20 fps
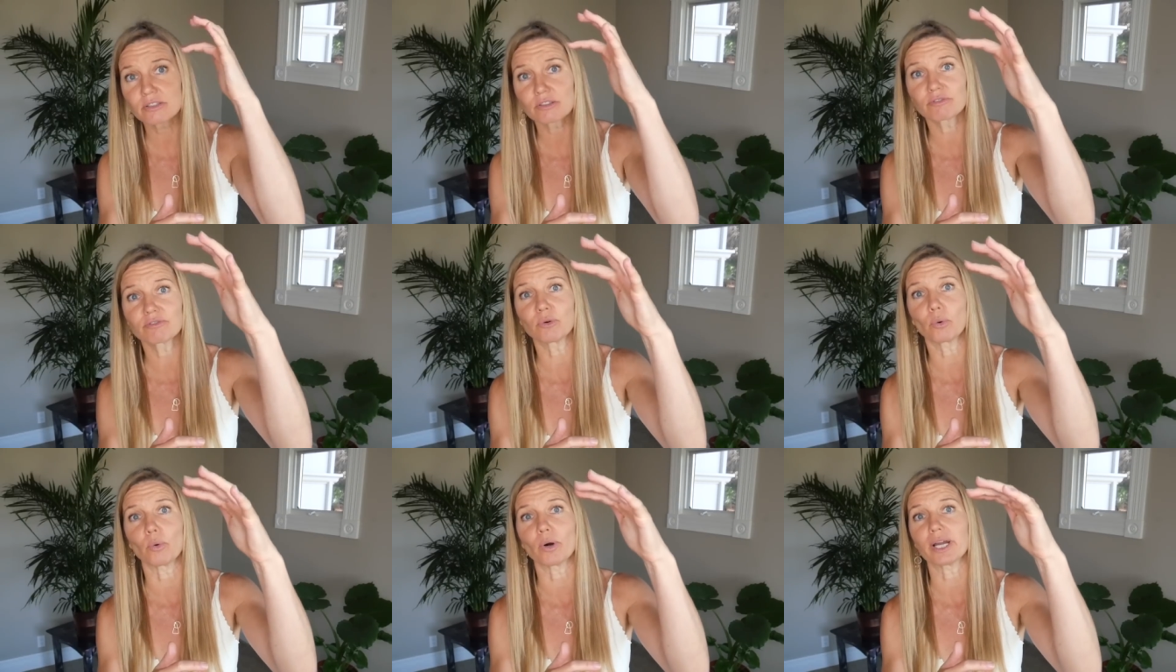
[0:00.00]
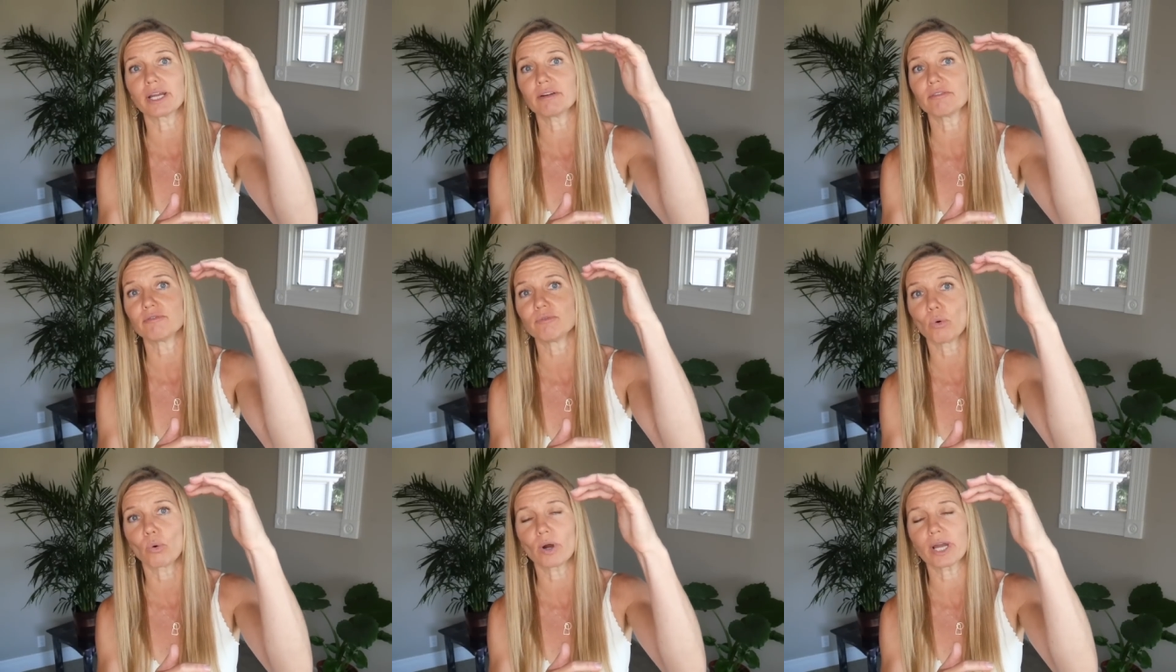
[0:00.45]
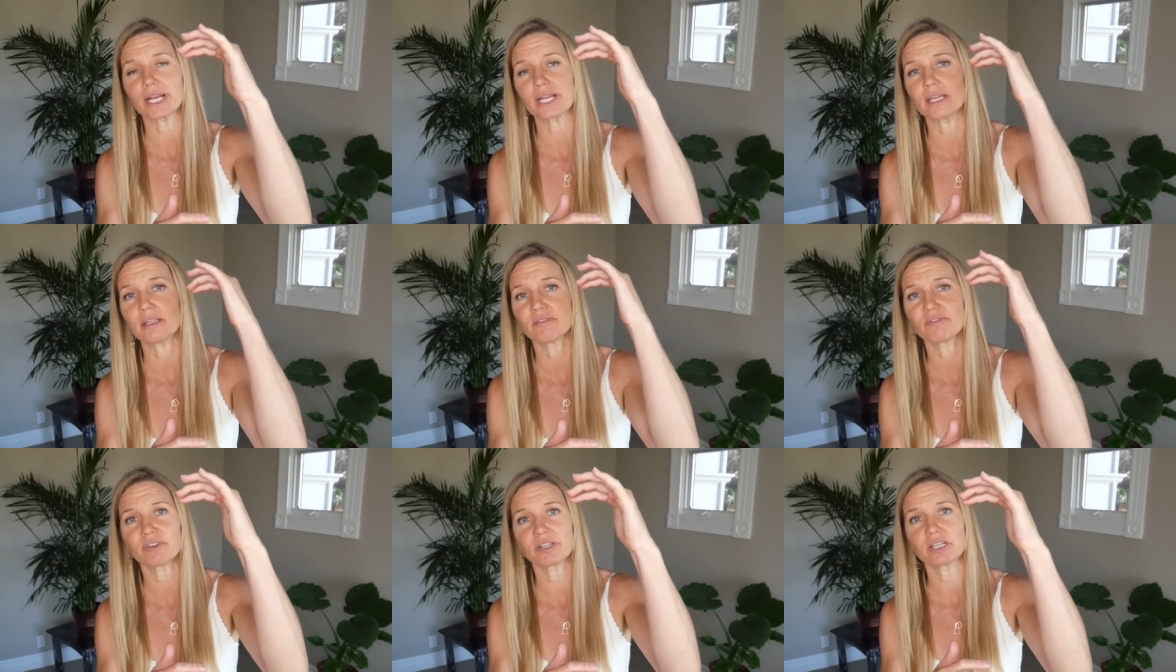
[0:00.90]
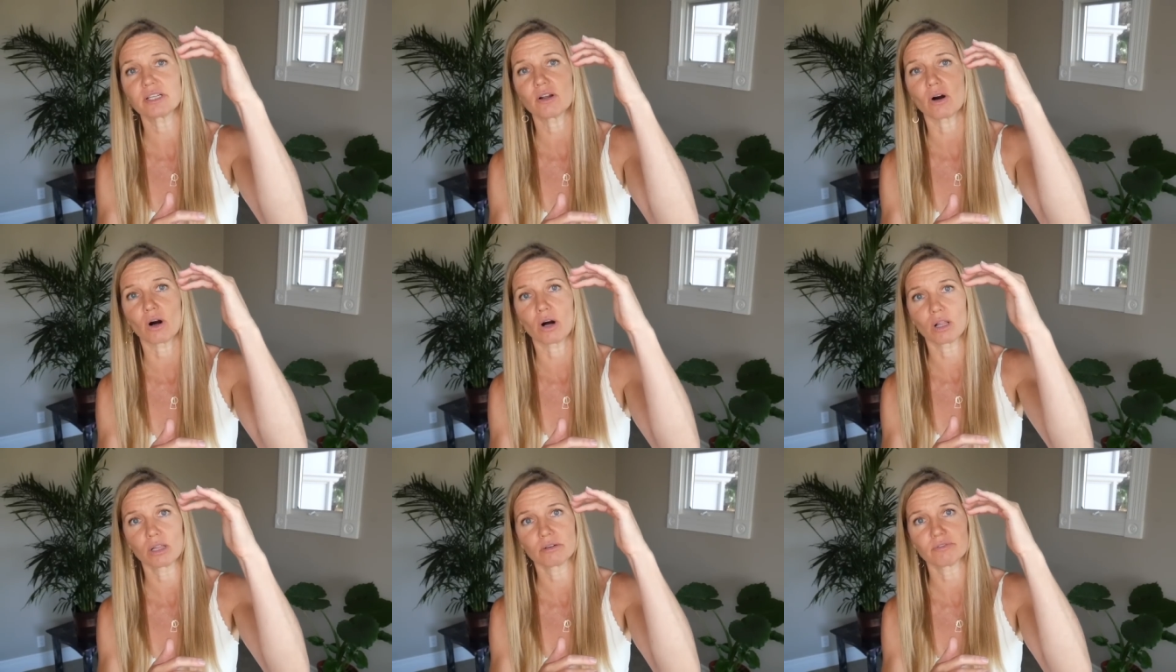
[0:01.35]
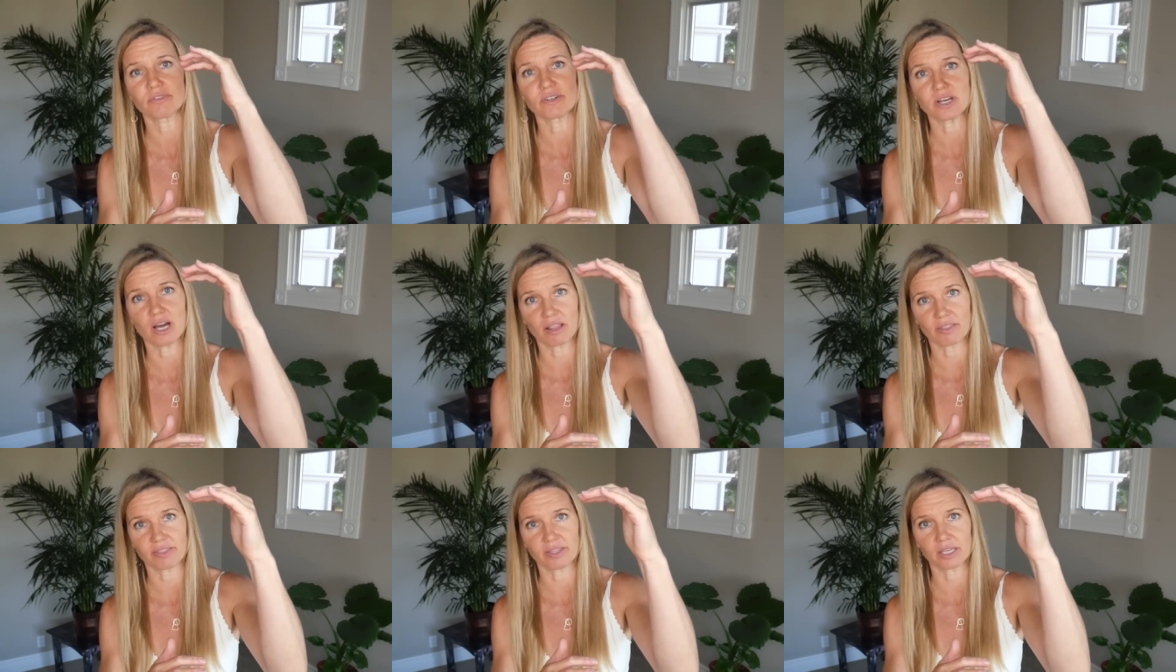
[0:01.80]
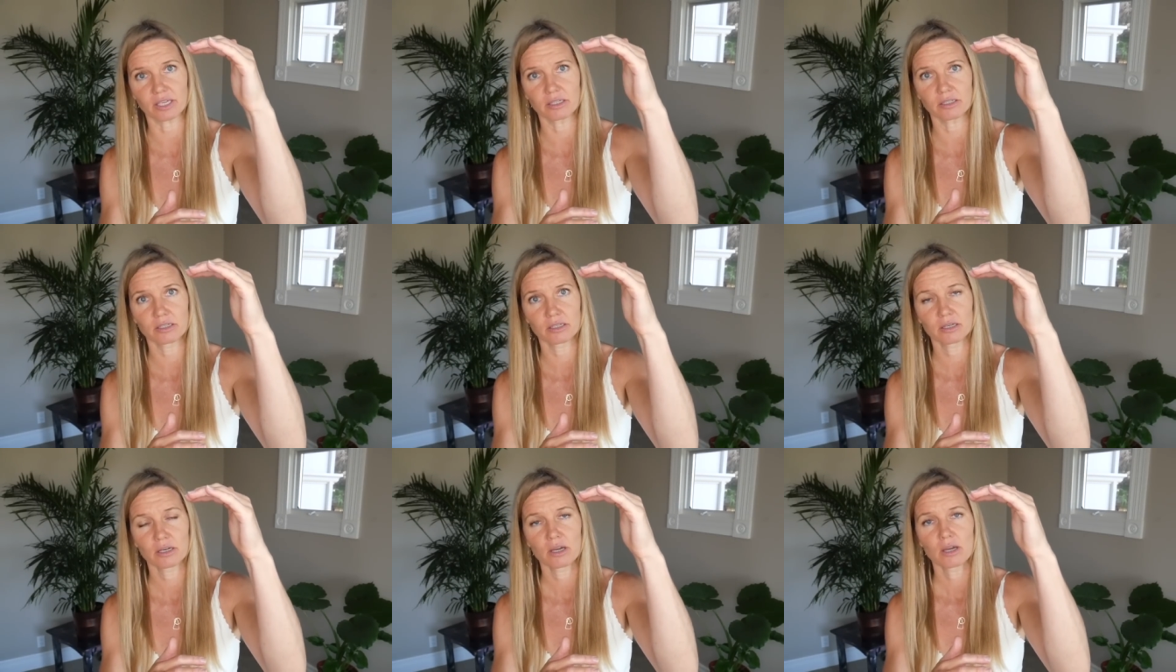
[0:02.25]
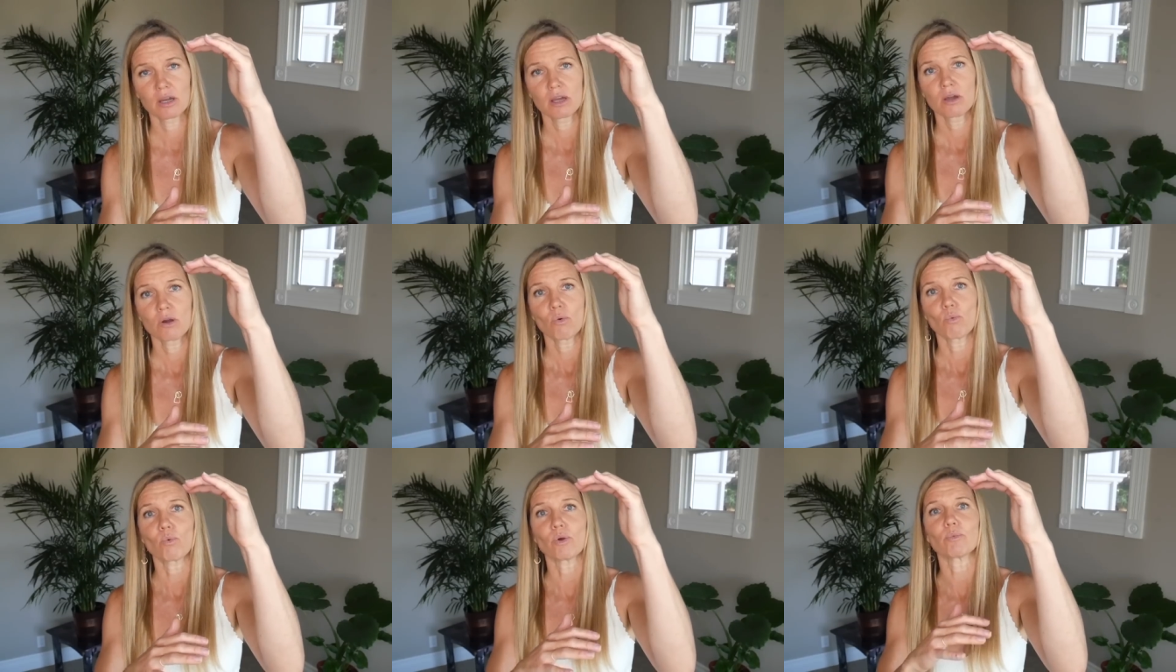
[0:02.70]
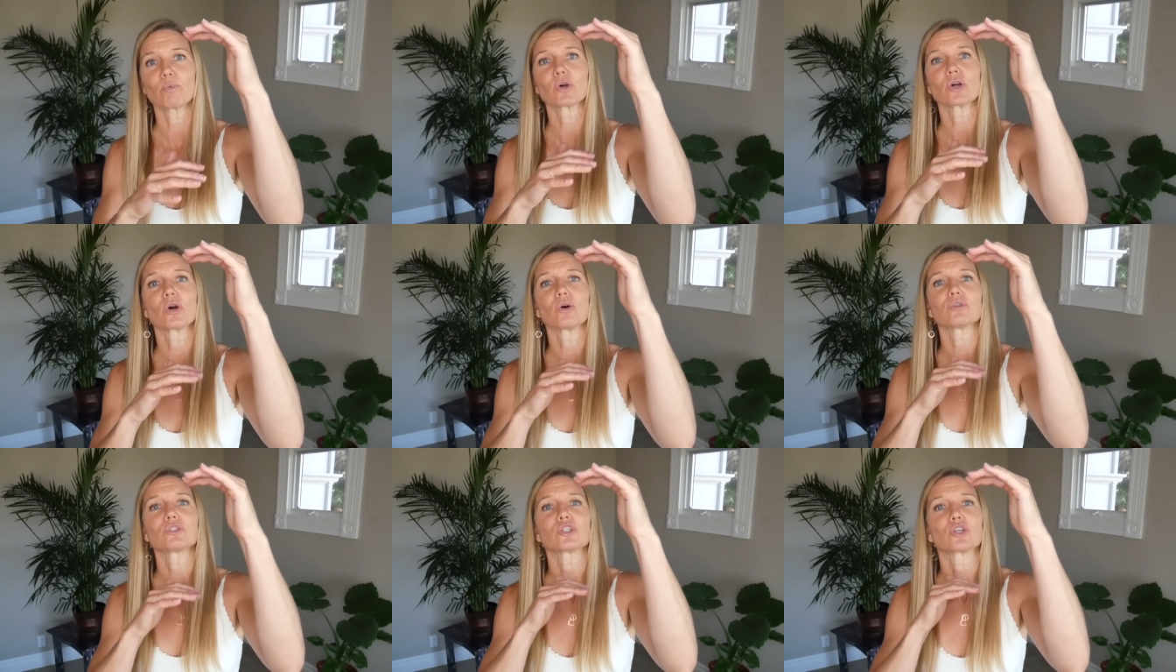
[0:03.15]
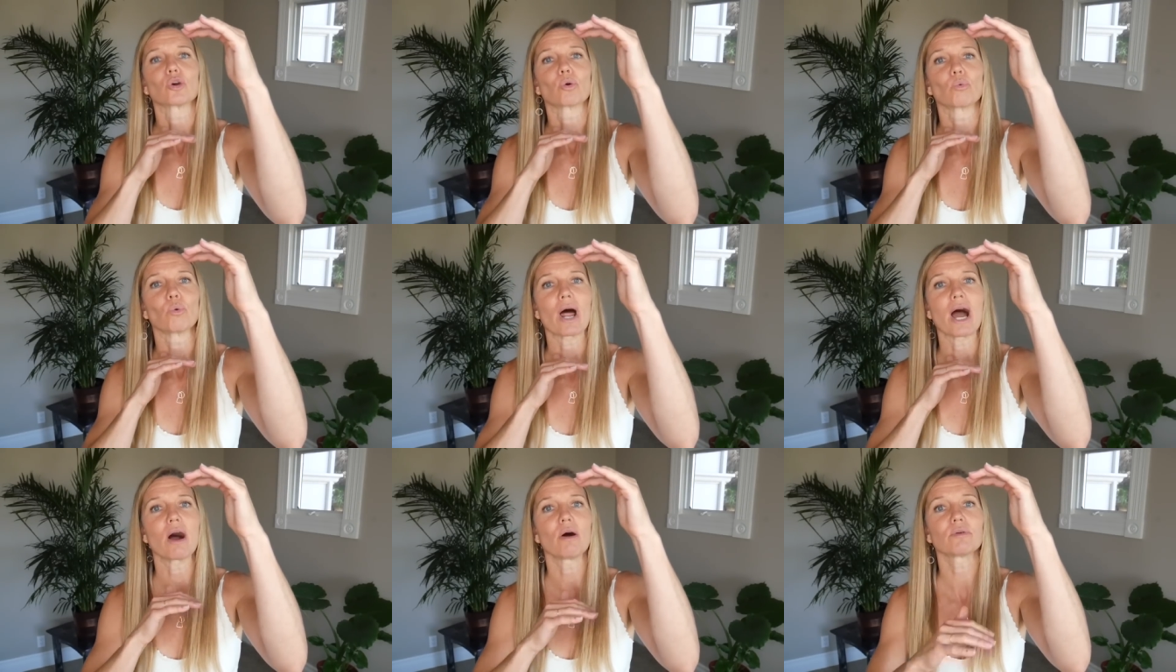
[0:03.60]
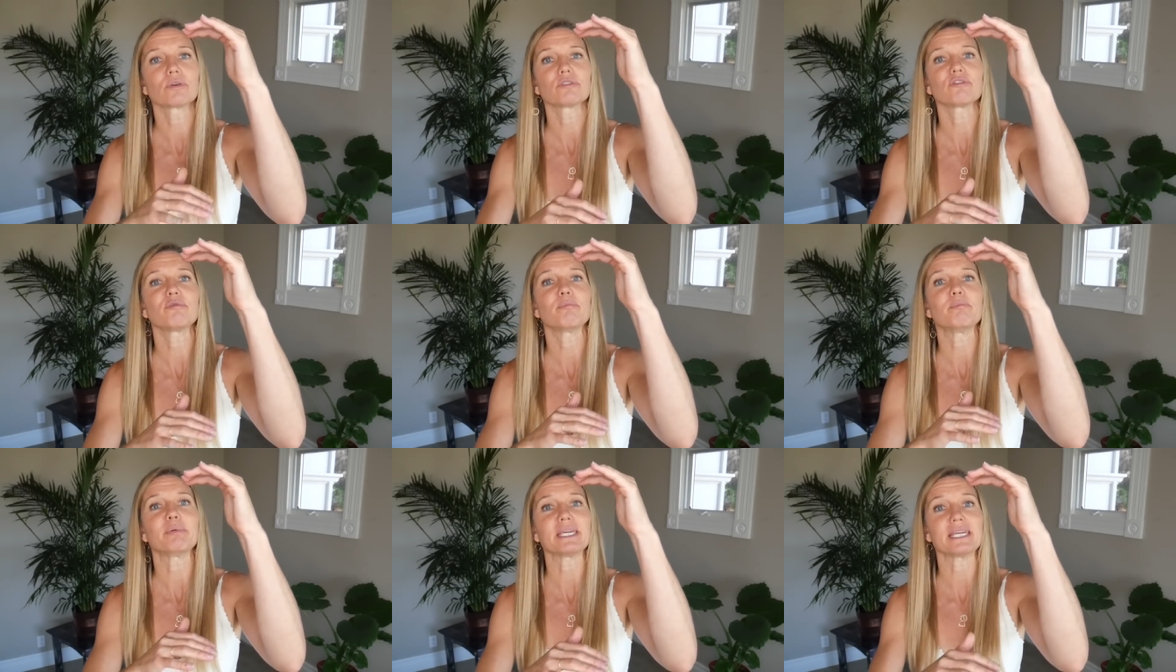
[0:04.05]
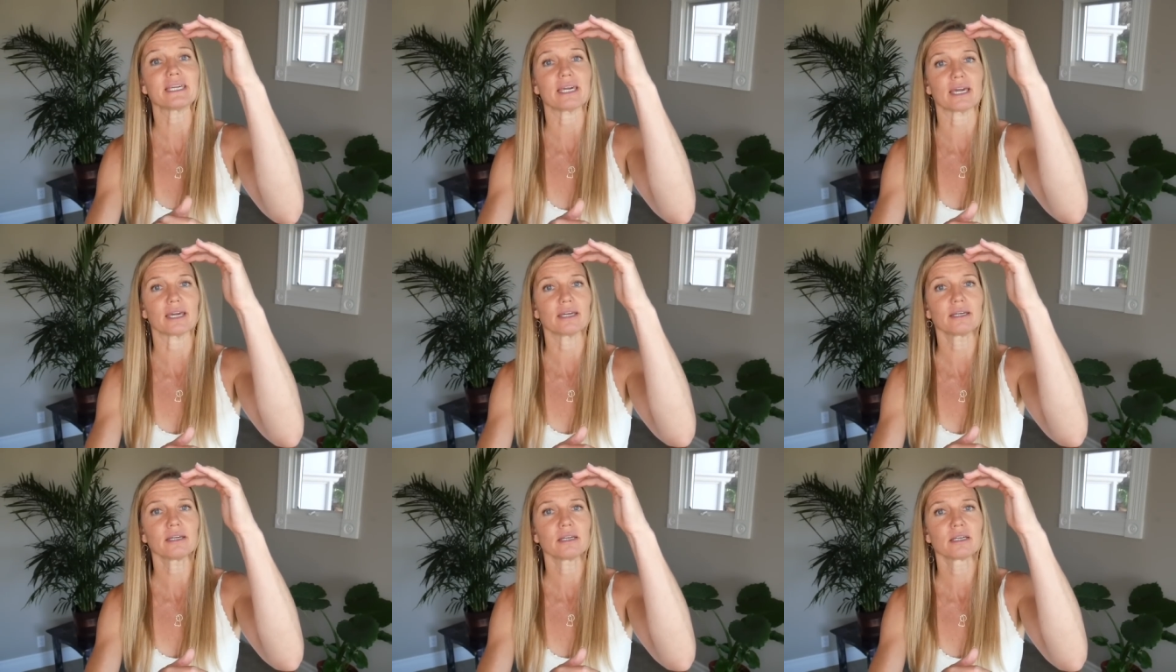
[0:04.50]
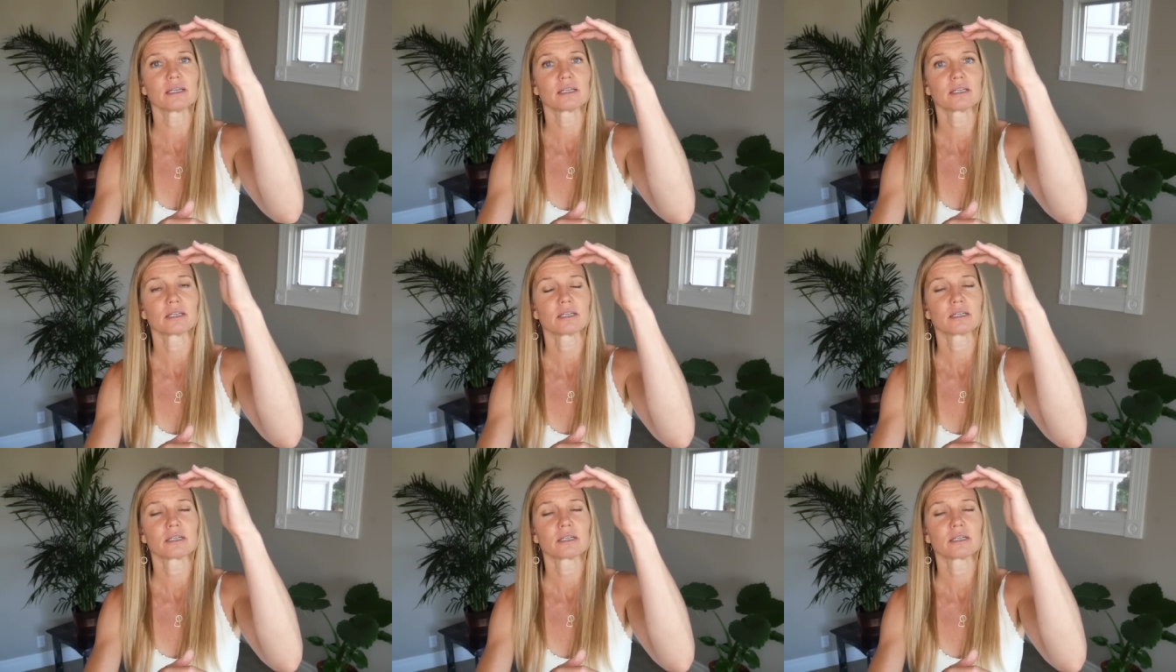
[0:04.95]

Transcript: of the void, void, infinite, all of nothing, we would go to ground of being,